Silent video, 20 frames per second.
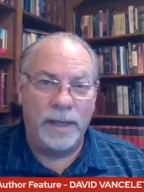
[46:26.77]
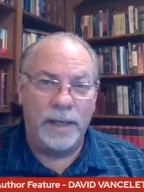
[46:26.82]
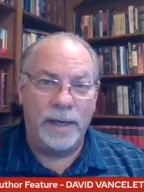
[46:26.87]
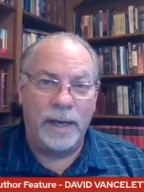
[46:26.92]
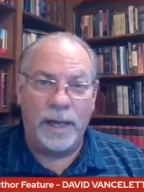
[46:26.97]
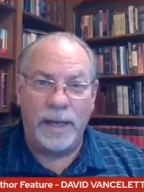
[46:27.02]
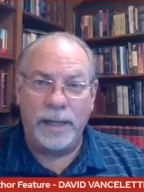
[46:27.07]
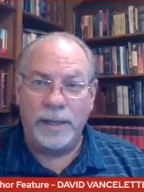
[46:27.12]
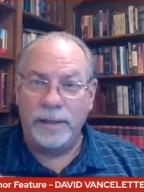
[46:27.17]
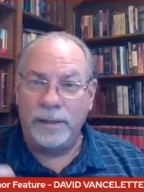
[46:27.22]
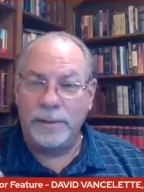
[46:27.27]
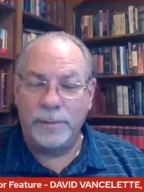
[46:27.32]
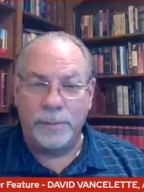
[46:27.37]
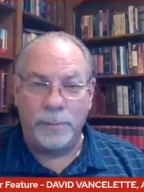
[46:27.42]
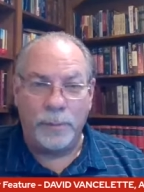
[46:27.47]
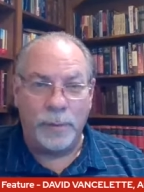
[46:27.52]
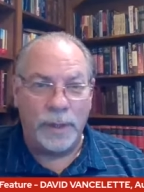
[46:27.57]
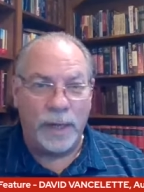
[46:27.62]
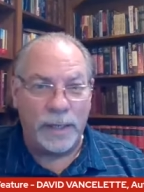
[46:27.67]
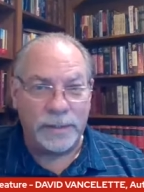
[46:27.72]
And I,
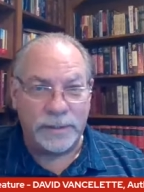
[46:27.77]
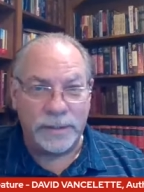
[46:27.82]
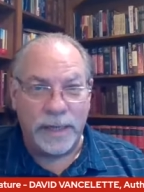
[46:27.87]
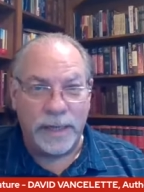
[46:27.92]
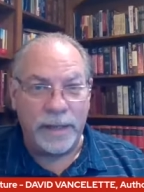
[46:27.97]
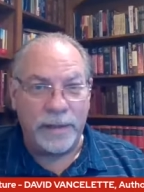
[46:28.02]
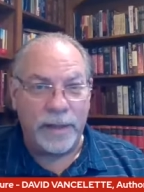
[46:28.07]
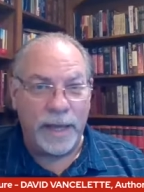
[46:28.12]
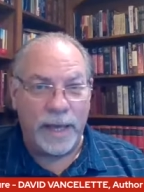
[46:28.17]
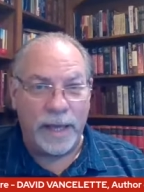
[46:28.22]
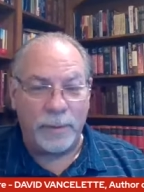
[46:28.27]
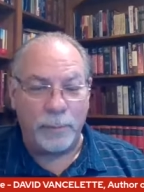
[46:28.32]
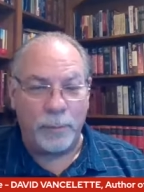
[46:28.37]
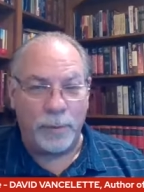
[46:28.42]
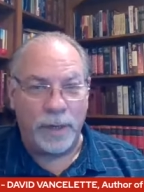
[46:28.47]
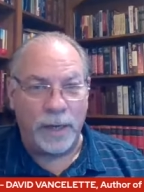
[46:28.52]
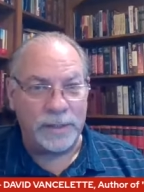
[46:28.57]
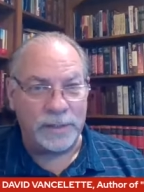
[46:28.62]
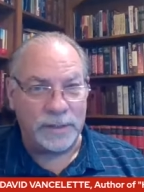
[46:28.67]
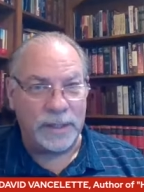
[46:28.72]
when I say
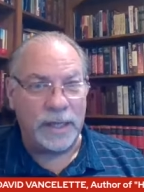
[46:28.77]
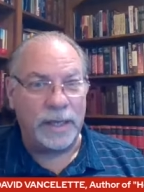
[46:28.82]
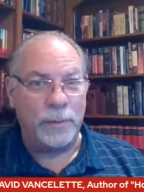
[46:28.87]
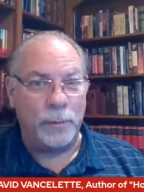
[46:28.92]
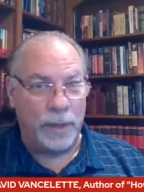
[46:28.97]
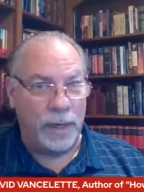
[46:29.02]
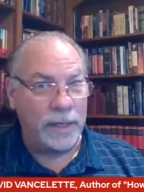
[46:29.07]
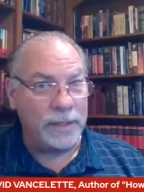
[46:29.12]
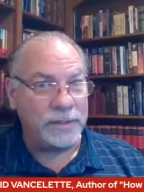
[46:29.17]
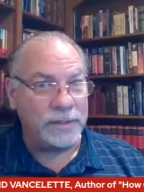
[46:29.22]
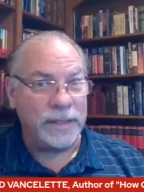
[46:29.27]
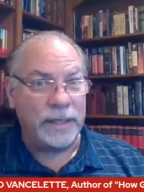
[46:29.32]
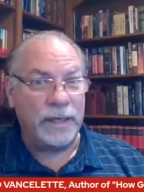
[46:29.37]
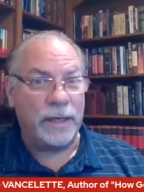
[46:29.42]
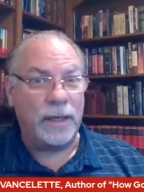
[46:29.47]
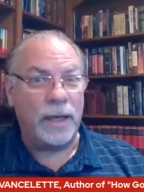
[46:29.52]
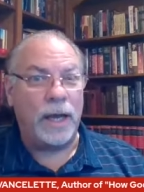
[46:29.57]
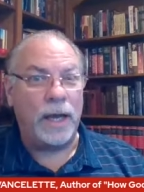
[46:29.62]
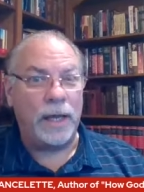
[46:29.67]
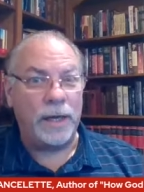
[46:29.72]
that, when I say, when I
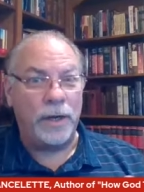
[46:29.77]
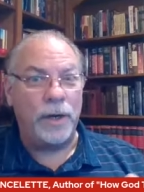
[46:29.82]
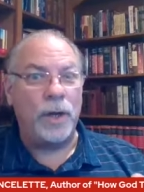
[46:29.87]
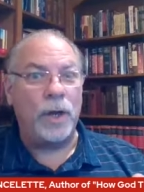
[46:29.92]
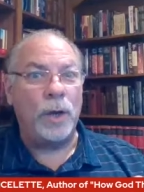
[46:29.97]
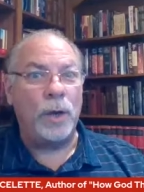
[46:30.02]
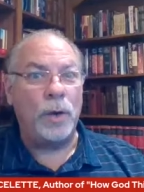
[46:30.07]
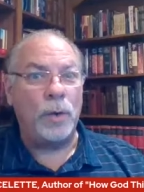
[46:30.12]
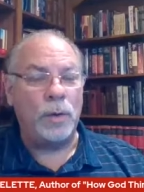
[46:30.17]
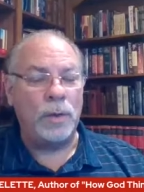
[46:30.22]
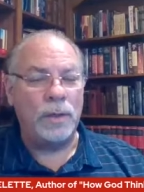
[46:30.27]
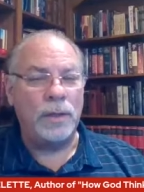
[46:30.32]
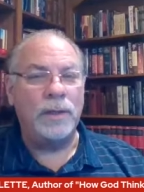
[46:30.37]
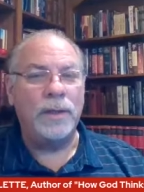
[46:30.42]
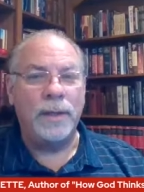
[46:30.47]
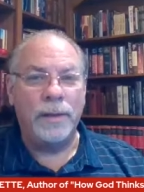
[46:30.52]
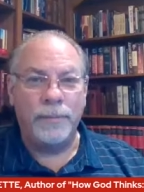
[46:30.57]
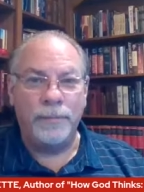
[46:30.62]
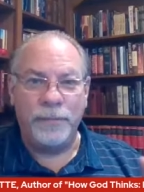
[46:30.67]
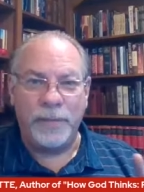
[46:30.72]
say to God, no,
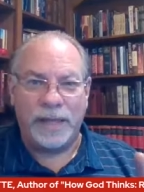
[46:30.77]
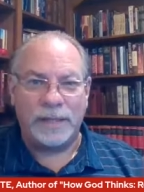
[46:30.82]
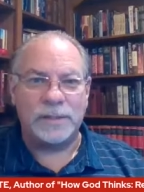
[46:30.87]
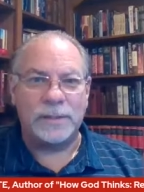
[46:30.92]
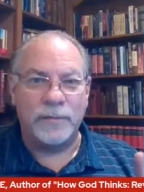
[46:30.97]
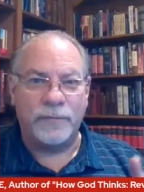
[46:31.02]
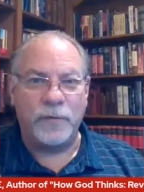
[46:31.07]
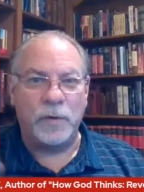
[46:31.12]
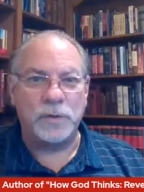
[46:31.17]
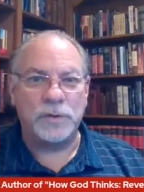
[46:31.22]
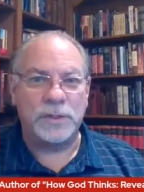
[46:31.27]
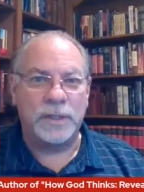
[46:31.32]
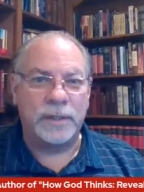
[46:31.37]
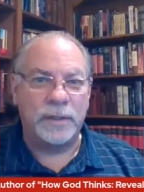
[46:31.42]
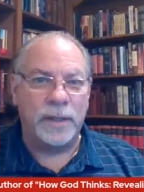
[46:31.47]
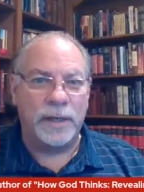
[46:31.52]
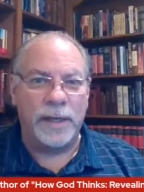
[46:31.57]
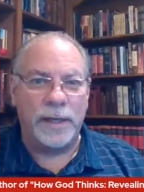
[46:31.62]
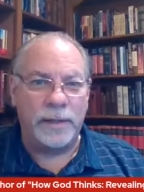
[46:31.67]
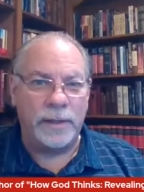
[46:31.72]
that's the first
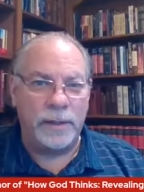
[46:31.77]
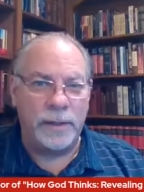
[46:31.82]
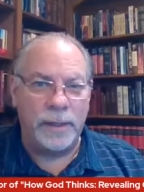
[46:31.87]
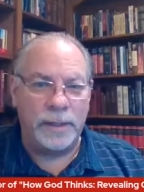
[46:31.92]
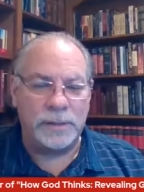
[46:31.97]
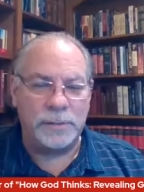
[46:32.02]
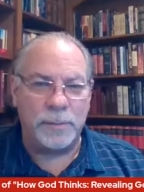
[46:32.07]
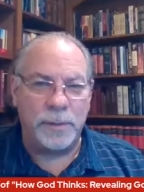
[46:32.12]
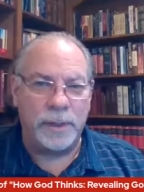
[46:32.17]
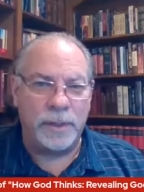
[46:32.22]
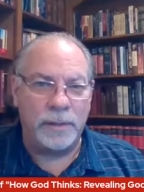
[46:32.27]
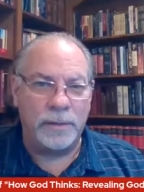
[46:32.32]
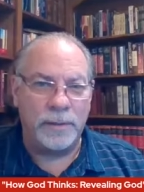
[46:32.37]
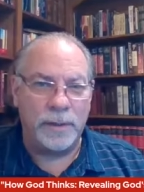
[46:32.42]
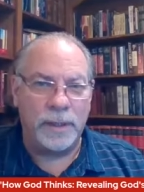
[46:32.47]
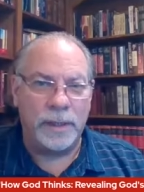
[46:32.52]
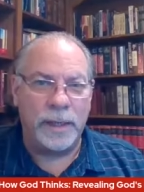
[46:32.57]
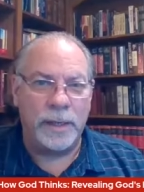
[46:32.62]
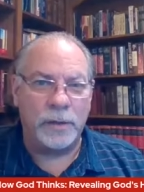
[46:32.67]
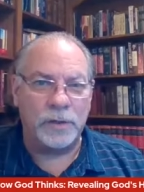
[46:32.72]
thing that hits me,
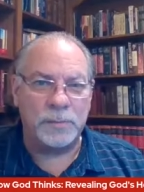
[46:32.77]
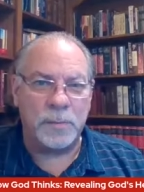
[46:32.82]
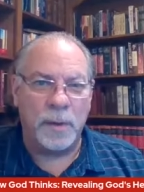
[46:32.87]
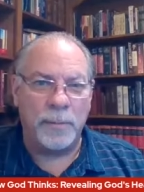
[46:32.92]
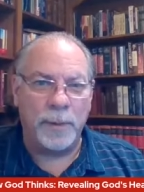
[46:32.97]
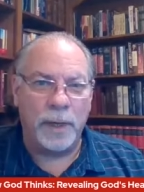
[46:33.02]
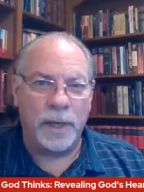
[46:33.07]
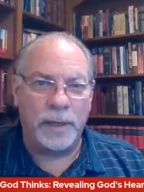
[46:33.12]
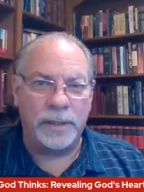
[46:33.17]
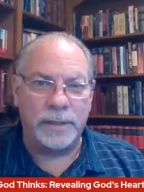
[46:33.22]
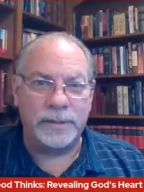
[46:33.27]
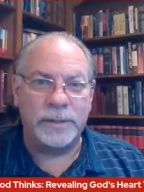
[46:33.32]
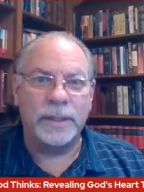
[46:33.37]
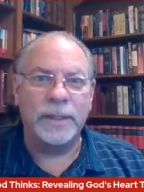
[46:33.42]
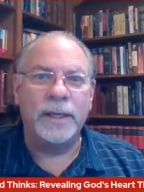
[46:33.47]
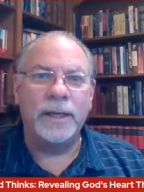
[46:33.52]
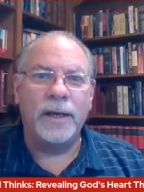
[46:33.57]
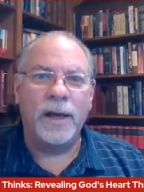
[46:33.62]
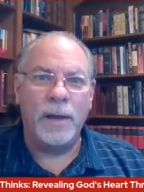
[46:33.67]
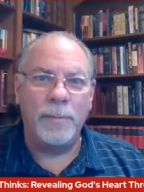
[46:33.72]
that enters my mind
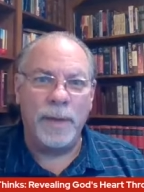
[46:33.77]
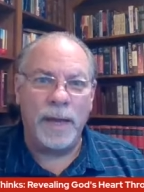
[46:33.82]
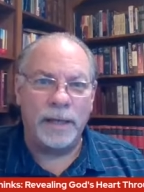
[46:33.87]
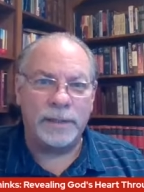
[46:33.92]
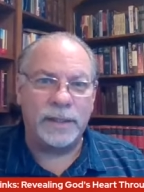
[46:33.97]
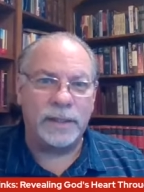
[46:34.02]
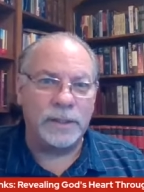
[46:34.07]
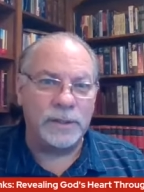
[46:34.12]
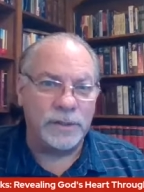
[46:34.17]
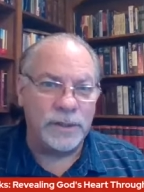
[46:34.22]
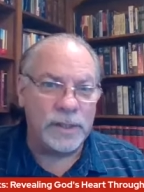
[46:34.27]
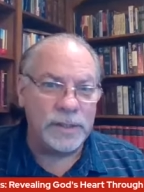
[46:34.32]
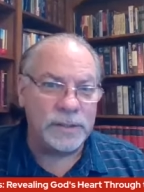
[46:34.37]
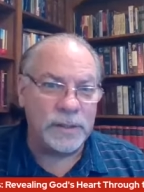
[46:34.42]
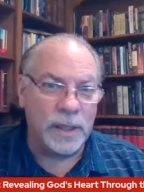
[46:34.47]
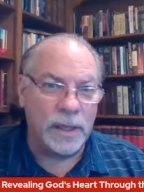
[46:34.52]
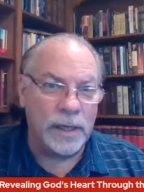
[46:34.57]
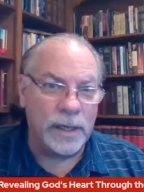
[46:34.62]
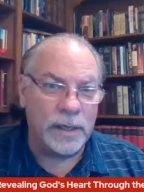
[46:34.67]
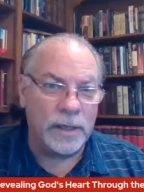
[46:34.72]
is I'm acting
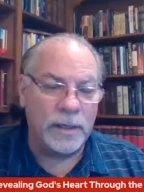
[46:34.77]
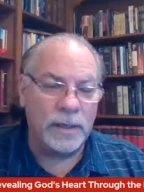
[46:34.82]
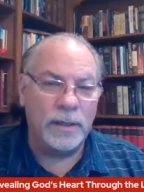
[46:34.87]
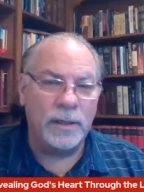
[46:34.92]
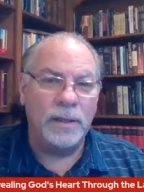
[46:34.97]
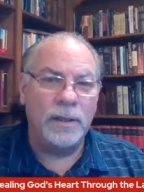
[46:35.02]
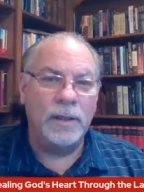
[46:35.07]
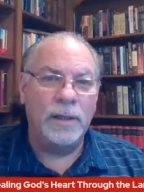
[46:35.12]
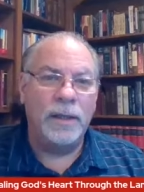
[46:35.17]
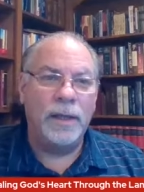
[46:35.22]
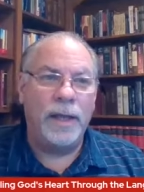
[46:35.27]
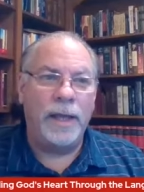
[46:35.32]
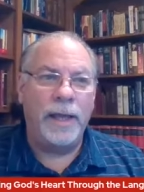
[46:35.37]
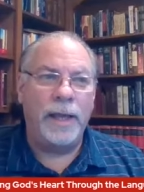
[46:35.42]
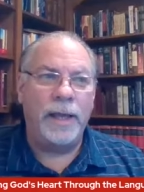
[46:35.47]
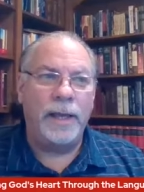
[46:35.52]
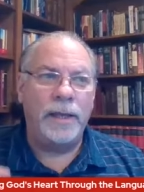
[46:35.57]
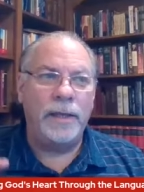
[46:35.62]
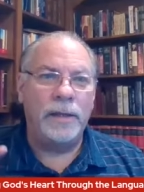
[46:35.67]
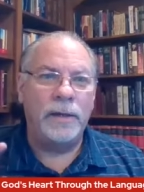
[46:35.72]
just like
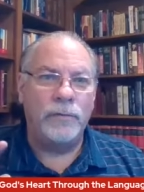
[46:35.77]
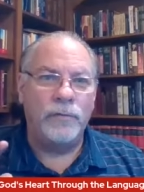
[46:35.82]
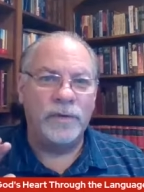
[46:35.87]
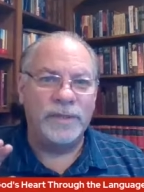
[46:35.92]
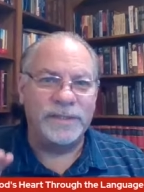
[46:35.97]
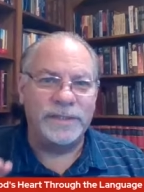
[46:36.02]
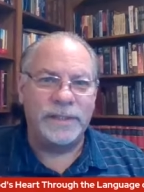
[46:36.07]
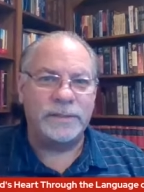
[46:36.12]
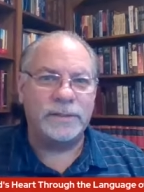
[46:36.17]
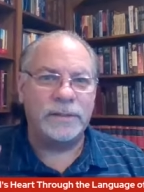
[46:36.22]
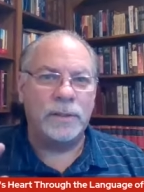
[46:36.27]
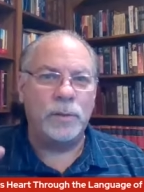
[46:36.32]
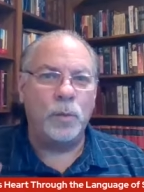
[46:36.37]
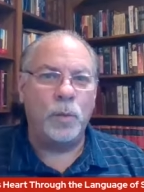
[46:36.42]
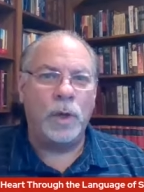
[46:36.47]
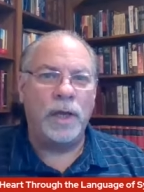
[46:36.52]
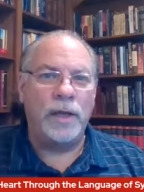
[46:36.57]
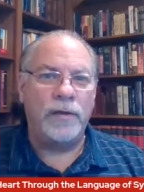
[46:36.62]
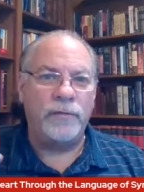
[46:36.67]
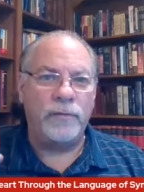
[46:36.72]
a
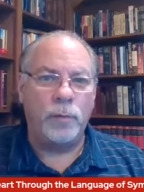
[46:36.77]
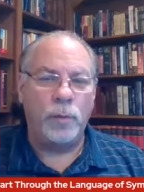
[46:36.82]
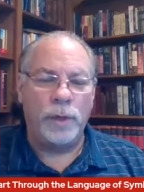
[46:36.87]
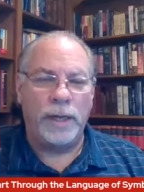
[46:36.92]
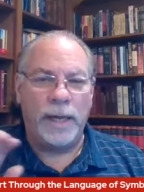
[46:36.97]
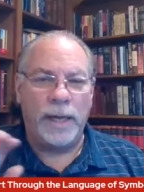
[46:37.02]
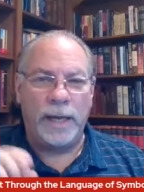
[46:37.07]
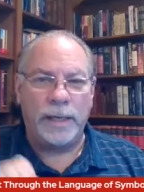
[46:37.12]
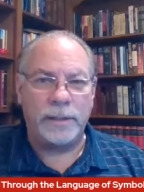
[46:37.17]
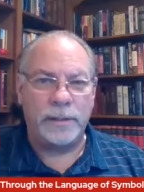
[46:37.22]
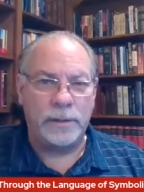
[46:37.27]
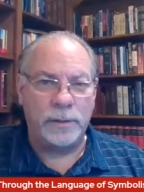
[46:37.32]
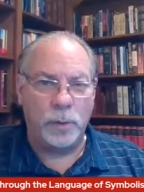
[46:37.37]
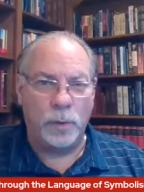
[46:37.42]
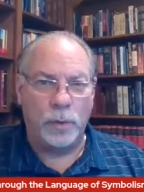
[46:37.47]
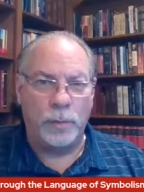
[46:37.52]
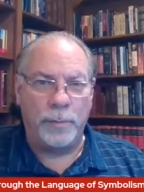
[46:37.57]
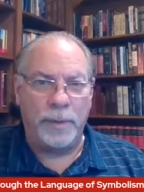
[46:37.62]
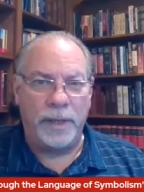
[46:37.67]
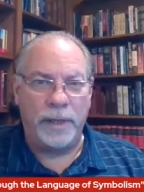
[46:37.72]
resistant wife would act
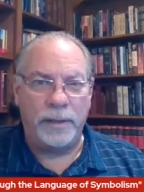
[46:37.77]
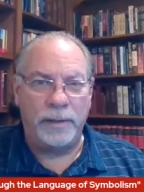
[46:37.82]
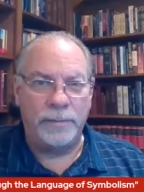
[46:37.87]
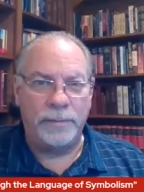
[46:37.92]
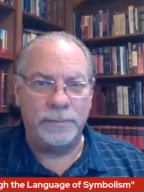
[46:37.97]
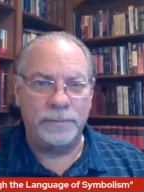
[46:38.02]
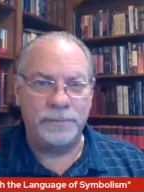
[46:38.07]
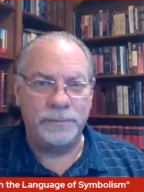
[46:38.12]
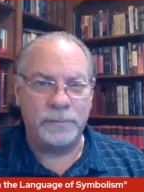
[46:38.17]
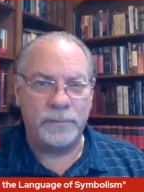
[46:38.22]
toward me.